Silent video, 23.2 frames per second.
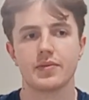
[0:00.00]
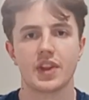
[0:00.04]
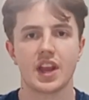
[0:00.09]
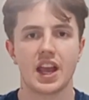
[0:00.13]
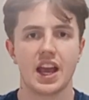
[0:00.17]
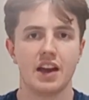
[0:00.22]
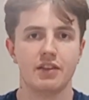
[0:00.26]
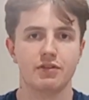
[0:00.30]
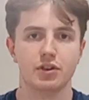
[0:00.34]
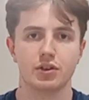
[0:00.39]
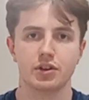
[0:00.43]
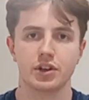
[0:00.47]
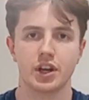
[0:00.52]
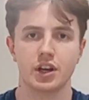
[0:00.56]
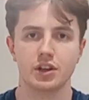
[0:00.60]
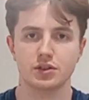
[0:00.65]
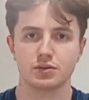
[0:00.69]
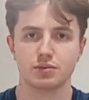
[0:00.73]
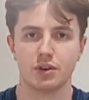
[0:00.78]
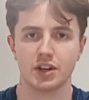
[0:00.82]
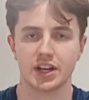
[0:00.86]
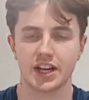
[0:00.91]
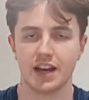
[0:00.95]
Everyone
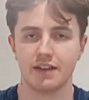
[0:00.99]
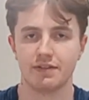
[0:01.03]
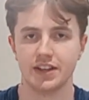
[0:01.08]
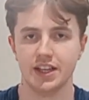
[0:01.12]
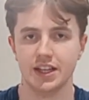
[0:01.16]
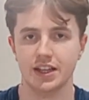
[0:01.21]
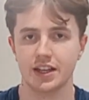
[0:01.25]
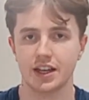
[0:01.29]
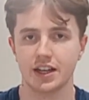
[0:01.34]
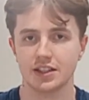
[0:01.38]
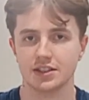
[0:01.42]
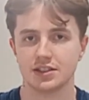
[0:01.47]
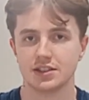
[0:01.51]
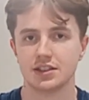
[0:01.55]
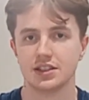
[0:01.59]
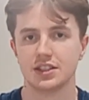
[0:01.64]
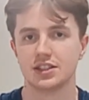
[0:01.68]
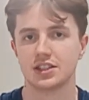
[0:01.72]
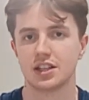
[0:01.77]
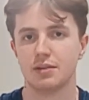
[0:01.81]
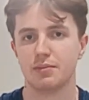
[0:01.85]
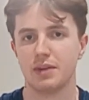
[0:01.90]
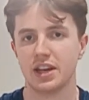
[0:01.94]
knows what caffeine does.
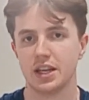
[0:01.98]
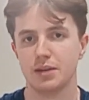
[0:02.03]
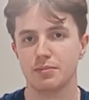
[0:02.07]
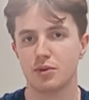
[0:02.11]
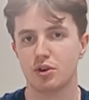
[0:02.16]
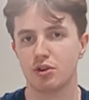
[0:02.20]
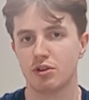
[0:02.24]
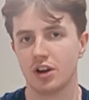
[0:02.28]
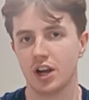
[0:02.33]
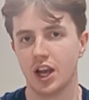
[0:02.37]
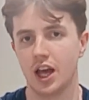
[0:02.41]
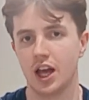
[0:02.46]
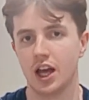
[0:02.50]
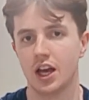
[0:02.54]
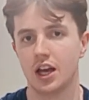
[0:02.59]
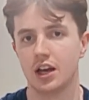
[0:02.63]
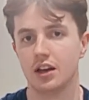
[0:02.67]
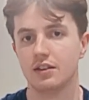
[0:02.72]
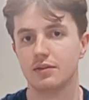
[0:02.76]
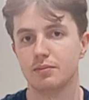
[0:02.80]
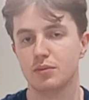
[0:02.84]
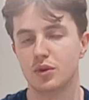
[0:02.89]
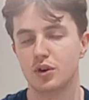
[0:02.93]
It's going to make you more
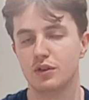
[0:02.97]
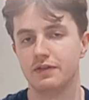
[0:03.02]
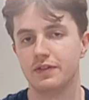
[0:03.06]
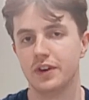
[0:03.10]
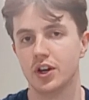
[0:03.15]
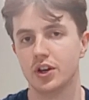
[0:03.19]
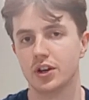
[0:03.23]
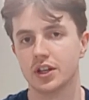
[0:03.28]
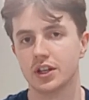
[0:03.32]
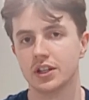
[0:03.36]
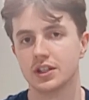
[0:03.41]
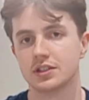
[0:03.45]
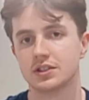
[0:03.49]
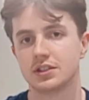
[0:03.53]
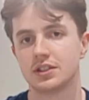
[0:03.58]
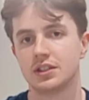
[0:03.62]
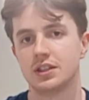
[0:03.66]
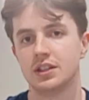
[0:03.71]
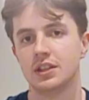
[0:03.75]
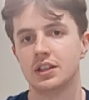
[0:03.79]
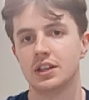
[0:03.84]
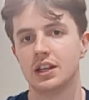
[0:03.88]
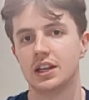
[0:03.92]
alert, more
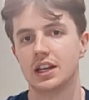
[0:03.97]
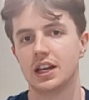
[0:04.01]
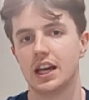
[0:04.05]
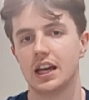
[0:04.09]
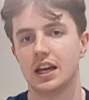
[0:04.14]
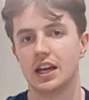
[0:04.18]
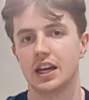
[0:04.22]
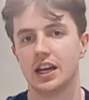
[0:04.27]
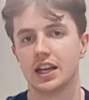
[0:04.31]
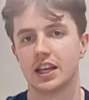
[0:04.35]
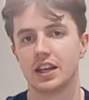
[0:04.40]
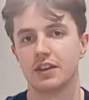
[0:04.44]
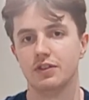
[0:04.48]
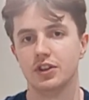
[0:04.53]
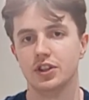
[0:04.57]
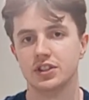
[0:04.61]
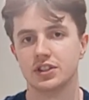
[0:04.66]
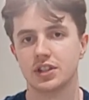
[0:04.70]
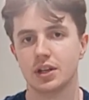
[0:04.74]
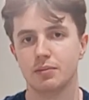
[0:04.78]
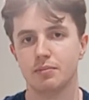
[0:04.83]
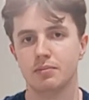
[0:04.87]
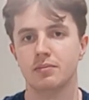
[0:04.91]
focused, give you
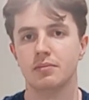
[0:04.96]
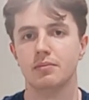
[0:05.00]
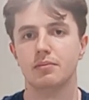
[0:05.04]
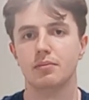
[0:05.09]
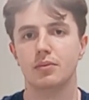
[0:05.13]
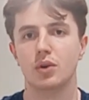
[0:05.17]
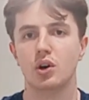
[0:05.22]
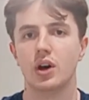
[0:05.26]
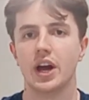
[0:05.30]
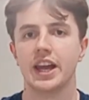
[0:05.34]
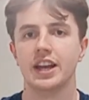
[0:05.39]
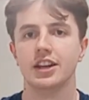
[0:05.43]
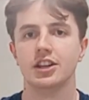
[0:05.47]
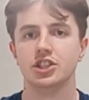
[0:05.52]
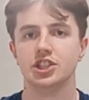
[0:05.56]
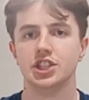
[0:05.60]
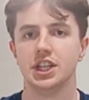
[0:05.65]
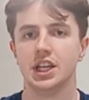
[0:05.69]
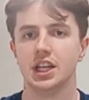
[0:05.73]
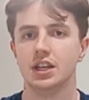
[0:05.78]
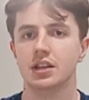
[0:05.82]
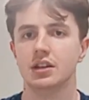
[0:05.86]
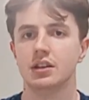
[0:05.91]
some more
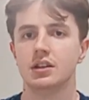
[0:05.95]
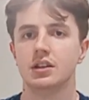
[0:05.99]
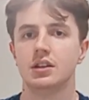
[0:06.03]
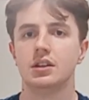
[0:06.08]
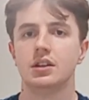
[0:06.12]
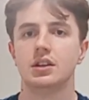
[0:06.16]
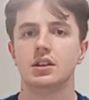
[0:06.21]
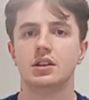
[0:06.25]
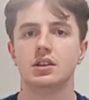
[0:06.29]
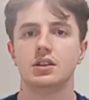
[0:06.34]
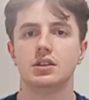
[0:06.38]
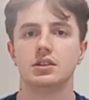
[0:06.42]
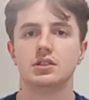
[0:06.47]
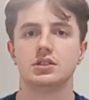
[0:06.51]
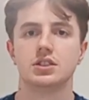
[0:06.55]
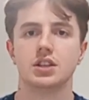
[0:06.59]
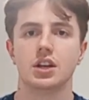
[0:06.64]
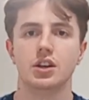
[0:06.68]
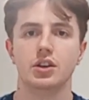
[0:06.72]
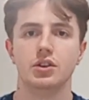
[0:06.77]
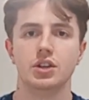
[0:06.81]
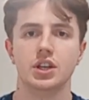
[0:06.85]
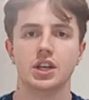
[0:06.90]
energy,
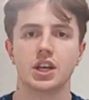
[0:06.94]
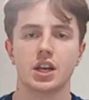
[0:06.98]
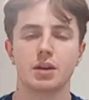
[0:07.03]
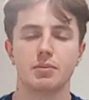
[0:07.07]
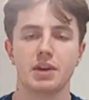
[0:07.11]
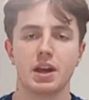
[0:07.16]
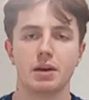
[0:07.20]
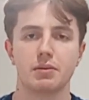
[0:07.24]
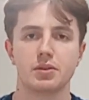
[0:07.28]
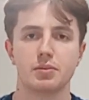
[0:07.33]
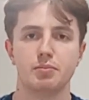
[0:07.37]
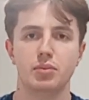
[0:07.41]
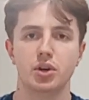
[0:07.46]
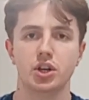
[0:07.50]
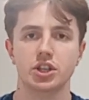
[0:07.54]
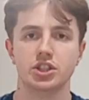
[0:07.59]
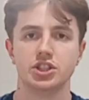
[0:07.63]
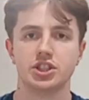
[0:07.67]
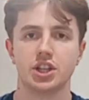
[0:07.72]
so you're going to be able to push